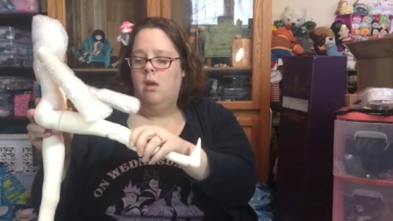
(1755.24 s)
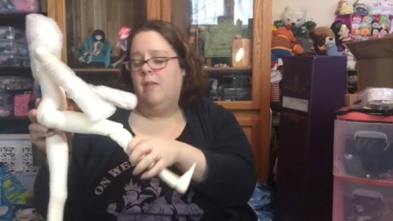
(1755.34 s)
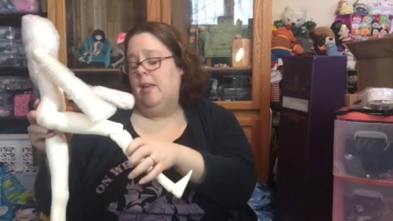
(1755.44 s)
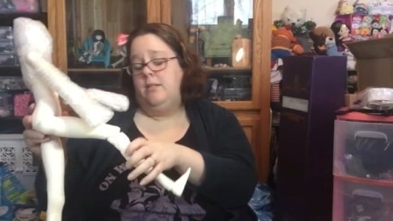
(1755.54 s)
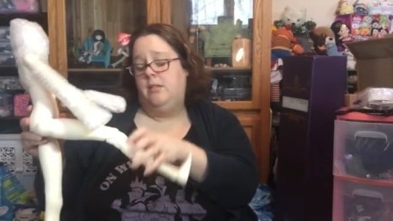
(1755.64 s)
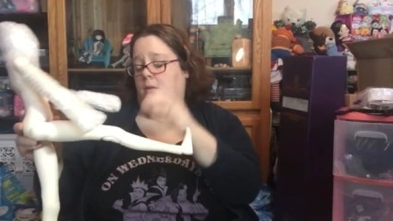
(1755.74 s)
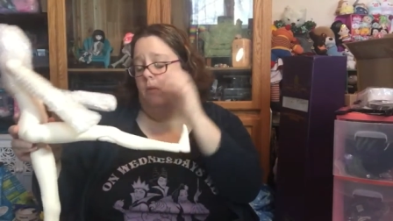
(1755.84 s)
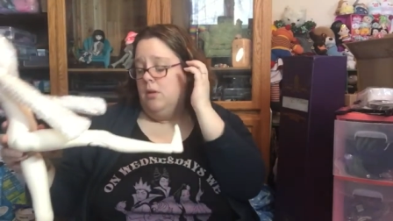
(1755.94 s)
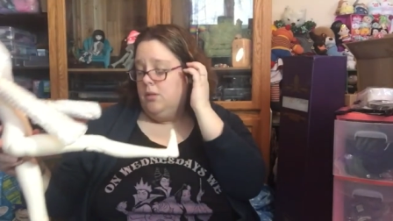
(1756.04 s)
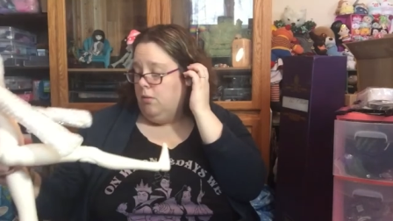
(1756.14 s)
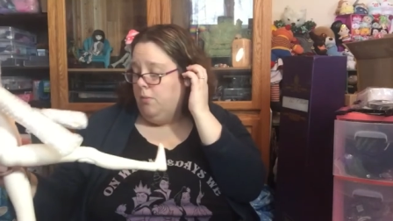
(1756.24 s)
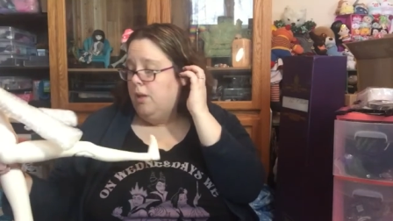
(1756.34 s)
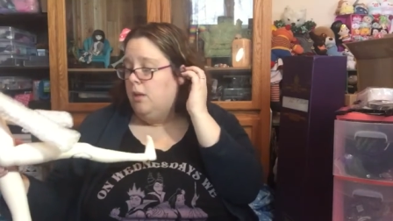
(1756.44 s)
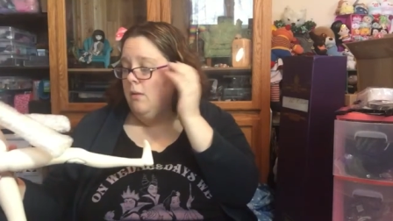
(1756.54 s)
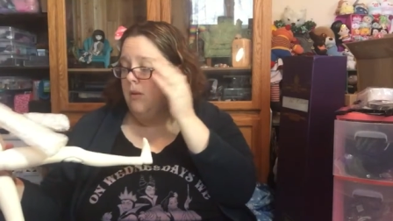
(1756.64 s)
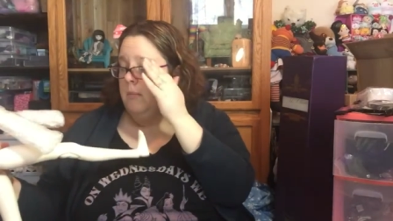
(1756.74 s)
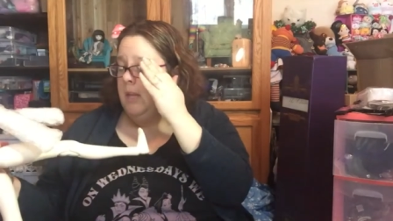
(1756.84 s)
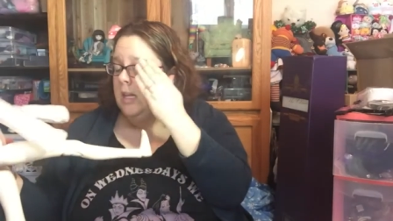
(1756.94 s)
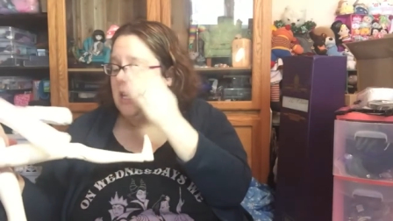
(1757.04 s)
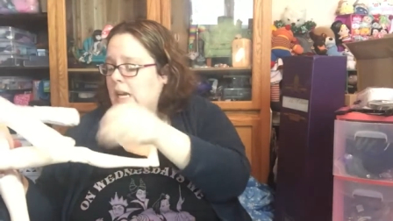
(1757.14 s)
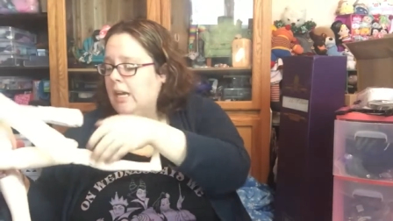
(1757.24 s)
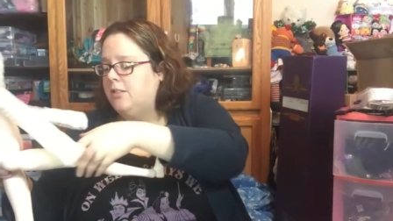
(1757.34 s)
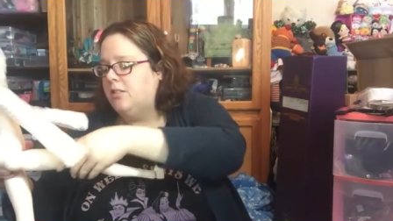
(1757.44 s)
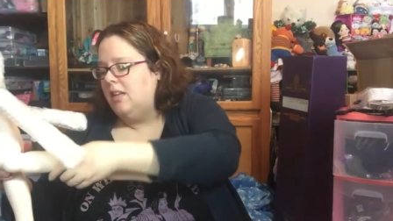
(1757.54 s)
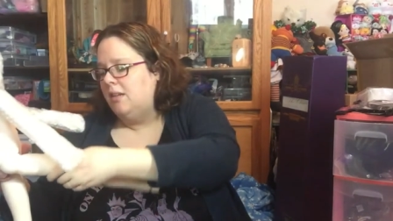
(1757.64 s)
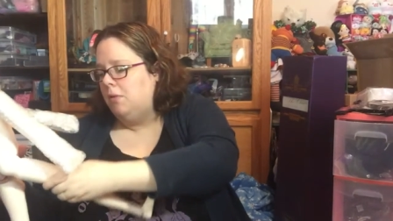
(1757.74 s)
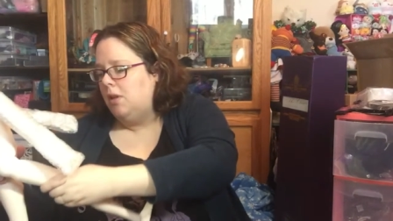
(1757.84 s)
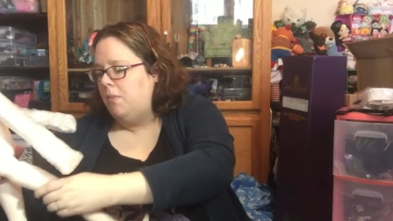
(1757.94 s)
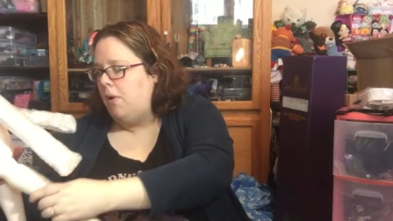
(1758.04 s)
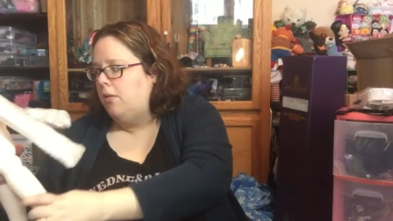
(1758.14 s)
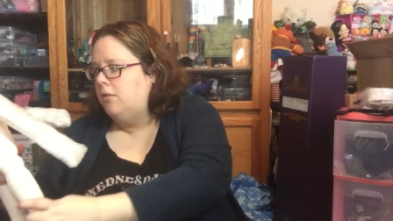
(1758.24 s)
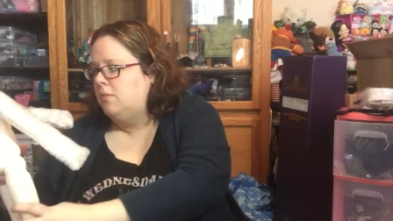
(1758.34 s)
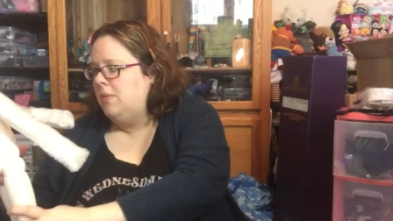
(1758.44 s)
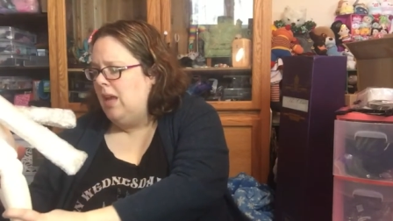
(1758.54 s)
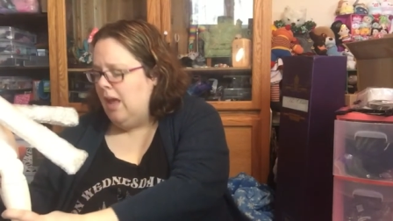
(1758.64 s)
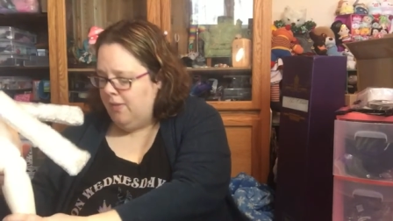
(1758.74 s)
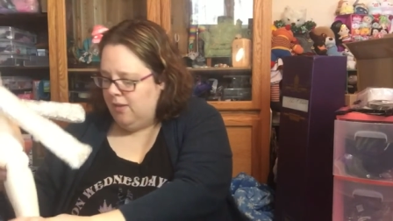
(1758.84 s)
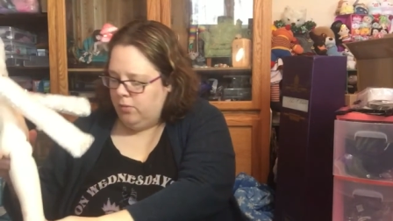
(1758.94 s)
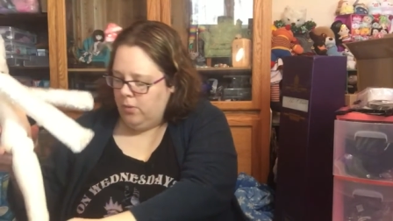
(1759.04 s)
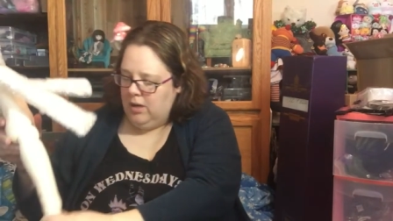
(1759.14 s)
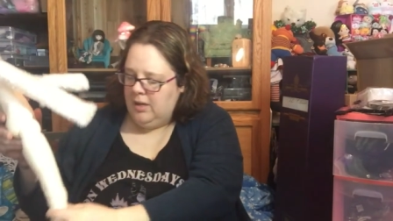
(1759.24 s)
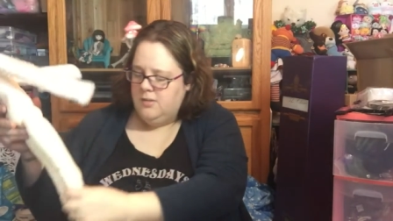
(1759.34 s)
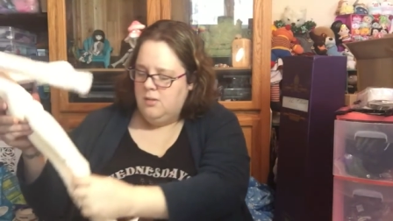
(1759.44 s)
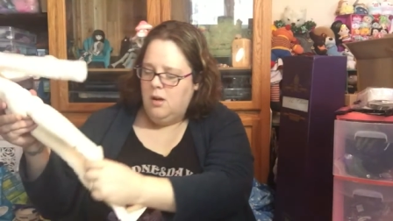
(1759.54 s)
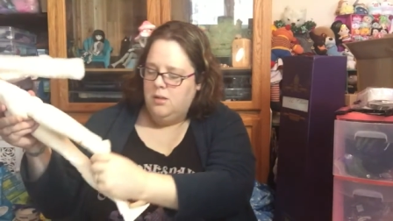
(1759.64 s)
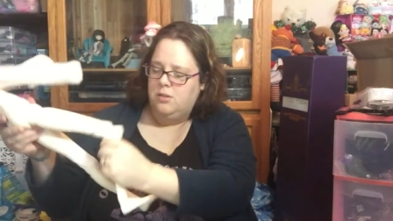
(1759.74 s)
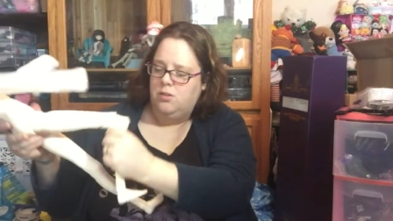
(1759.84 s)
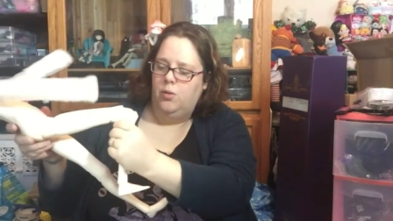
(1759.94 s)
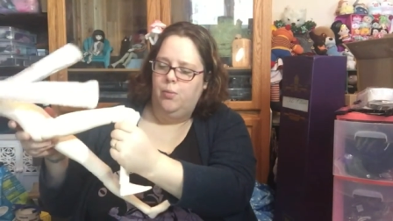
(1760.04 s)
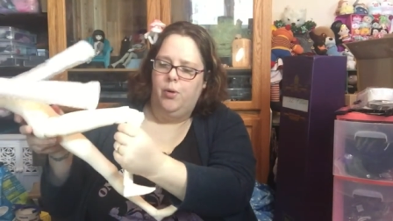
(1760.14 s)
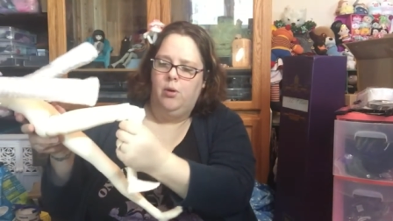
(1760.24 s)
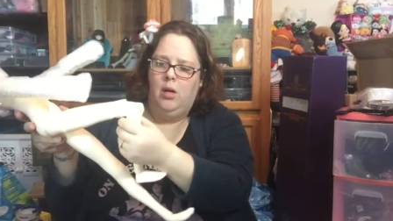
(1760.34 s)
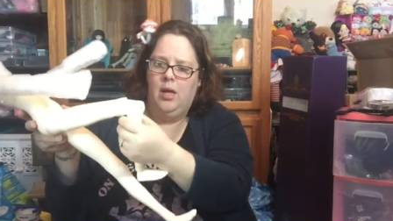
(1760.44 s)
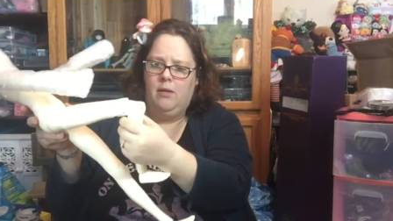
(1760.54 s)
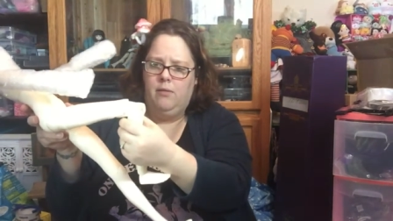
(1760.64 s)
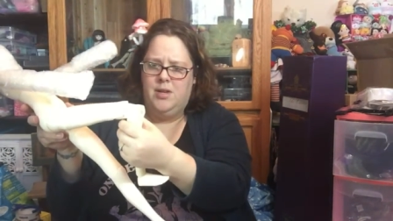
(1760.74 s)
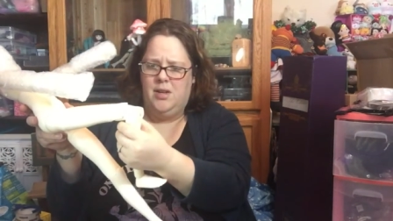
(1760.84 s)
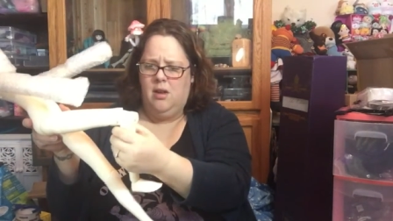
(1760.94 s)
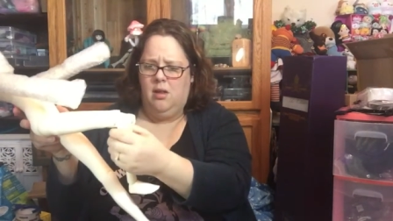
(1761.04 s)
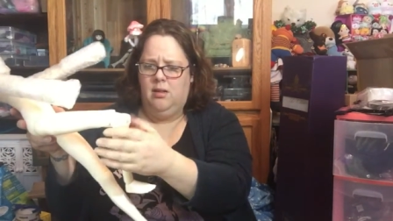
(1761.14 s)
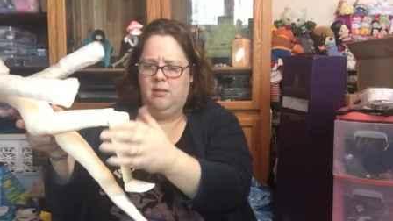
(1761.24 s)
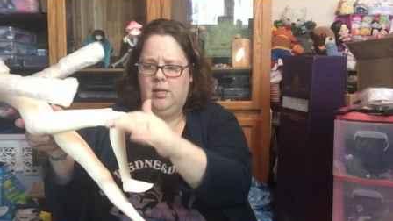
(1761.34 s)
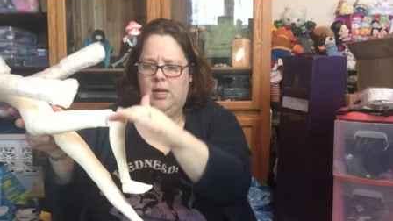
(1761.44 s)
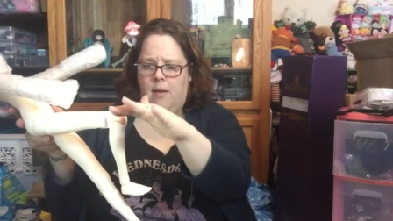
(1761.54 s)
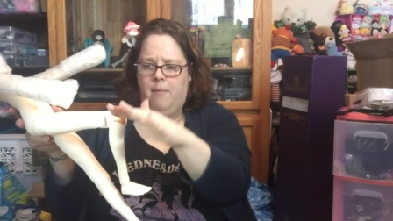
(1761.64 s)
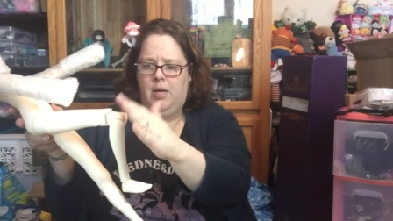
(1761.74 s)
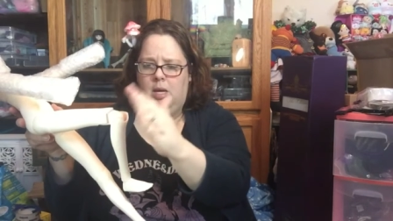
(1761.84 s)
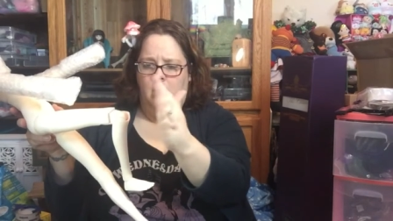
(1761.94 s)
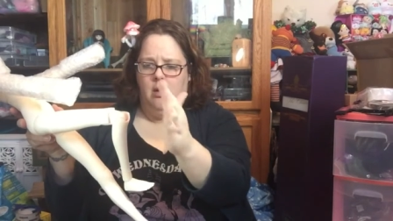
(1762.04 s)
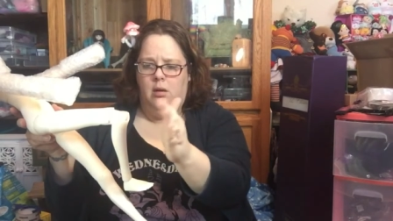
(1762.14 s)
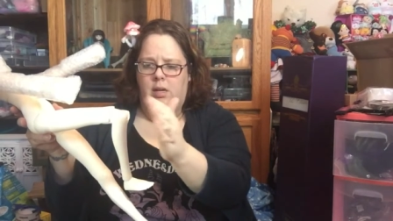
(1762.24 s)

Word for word: unless you don't want to, but you know what I mean? Like I just, it really bothers me. And this one is not super like ridiculously up here.